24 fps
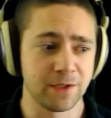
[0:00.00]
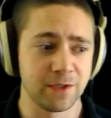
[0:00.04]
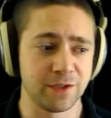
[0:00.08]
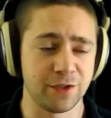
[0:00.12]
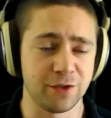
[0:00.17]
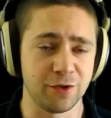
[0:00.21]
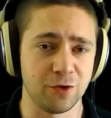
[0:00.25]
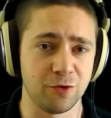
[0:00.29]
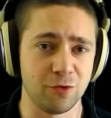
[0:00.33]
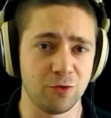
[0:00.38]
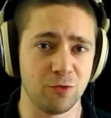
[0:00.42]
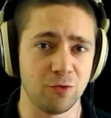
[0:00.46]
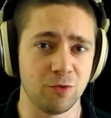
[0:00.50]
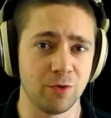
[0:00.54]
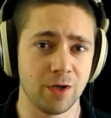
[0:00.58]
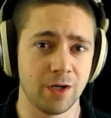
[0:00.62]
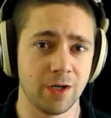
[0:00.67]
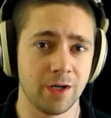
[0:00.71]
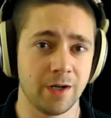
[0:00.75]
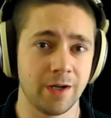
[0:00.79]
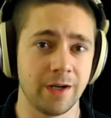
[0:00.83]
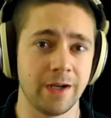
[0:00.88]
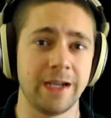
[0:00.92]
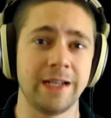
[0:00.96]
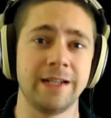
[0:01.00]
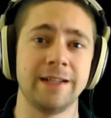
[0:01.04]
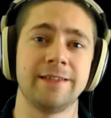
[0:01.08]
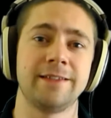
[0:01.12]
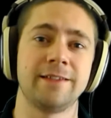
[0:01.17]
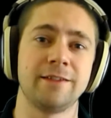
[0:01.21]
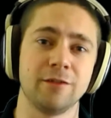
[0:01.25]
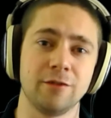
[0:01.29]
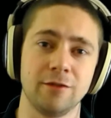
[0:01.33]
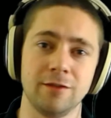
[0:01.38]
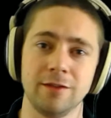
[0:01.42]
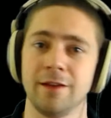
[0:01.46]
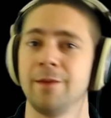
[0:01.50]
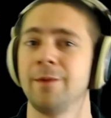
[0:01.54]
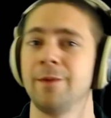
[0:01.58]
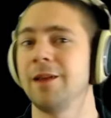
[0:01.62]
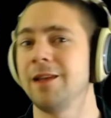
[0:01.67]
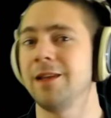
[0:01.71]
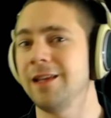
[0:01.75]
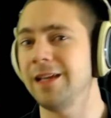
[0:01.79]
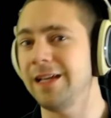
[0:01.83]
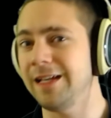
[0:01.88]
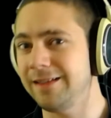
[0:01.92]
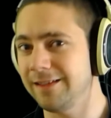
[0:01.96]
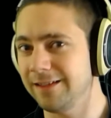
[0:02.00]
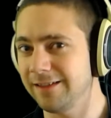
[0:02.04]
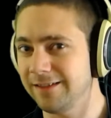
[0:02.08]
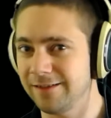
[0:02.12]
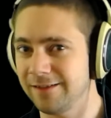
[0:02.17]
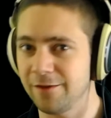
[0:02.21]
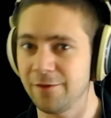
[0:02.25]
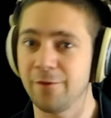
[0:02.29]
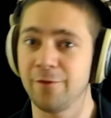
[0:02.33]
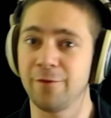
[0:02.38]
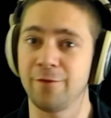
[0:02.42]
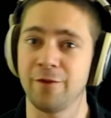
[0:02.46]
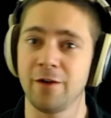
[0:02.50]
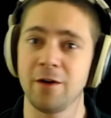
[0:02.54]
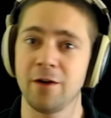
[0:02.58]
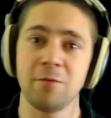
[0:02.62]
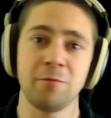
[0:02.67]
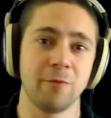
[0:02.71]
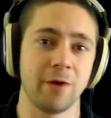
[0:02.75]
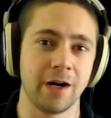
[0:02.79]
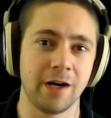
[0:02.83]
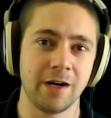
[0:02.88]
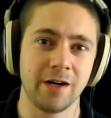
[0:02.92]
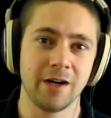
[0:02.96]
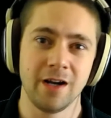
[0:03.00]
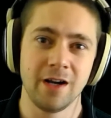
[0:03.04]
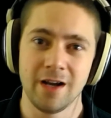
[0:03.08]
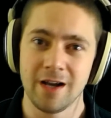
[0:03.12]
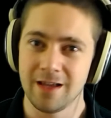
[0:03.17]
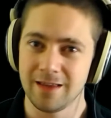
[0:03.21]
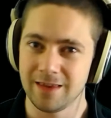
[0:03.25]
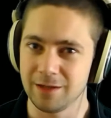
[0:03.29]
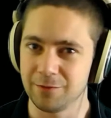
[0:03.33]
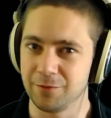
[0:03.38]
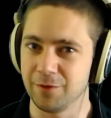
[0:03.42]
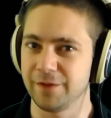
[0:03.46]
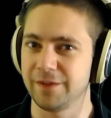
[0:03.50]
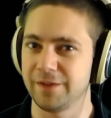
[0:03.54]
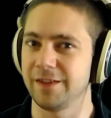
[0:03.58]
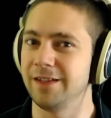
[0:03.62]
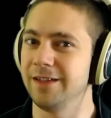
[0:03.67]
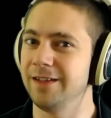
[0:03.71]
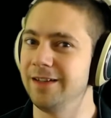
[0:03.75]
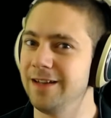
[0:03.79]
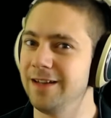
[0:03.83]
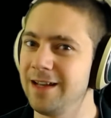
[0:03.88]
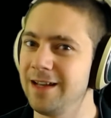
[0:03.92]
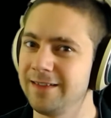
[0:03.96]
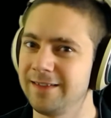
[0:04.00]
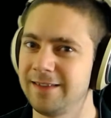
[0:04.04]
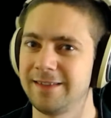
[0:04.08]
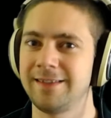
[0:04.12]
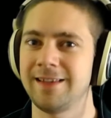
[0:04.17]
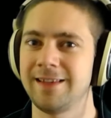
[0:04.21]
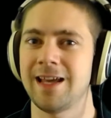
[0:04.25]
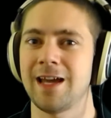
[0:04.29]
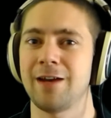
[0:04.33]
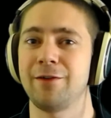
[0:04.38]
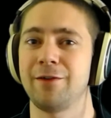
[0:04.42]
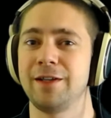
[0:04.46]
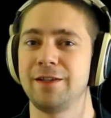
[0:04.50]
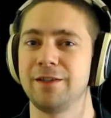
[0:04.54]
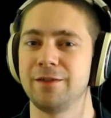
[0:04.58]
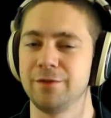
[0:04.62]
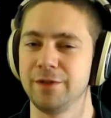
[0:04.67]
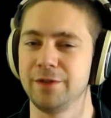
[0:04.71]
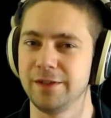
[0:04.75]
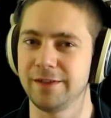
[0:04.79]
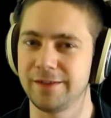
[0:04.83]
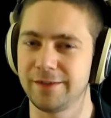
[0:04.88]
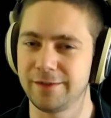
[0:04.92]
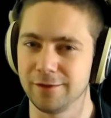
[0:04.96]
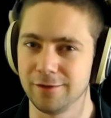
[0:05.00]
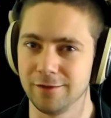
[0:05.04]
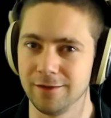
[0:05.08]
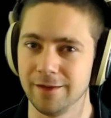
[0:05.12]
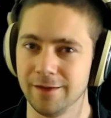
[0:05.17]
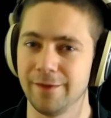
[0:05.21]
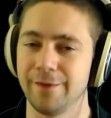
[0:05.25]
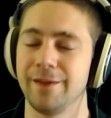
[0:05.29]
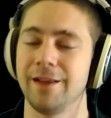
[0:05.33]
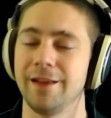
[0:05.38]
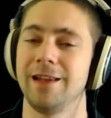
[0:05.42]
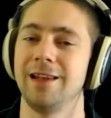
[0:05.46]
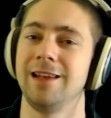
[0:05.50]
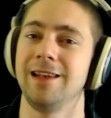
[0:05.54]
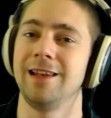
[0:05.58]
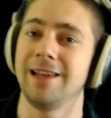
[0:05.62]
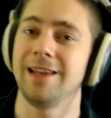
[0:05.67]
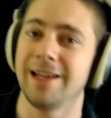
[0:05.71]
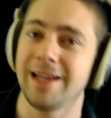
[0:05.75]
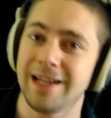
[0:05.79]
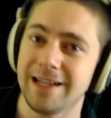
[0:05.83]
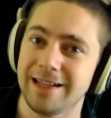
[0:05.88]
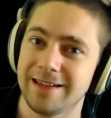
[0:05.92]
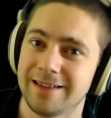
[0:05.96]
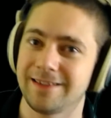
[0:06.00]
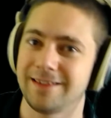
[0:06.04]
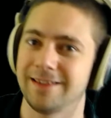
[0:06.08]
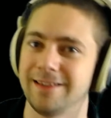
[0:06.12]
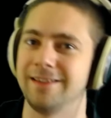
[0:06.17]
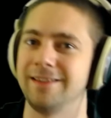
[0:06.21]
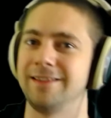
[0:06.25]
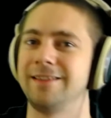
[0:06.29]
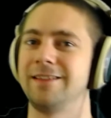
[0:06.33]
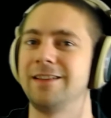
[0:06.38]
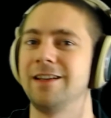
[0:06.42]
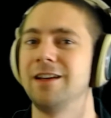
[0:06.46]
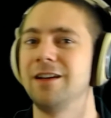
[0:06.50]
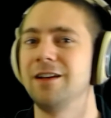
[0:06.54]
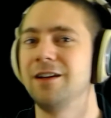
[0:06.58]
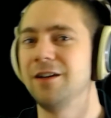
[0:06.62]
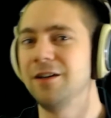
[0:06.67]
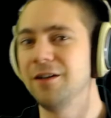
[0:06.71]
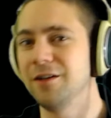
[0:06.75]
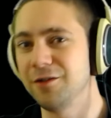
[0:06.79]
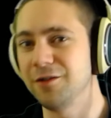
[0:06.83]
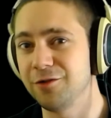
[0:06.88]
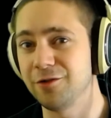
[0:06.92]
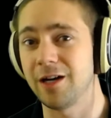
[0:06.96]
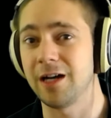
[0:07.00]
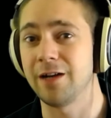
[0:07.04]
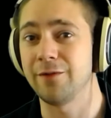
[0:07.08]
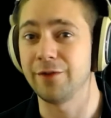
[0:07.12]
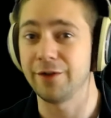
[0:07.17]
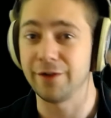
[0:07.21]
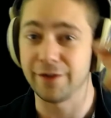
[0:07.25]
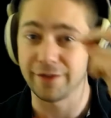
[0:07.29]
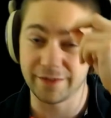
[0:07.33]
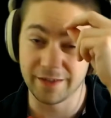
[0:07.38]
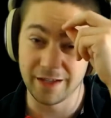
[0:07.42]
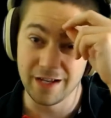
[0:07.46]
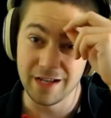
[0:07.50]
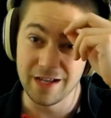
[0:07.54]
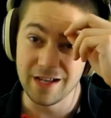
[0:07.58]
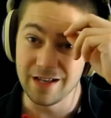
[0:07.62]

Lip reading: to install the latest firmware that was necessary to install the latest drivers.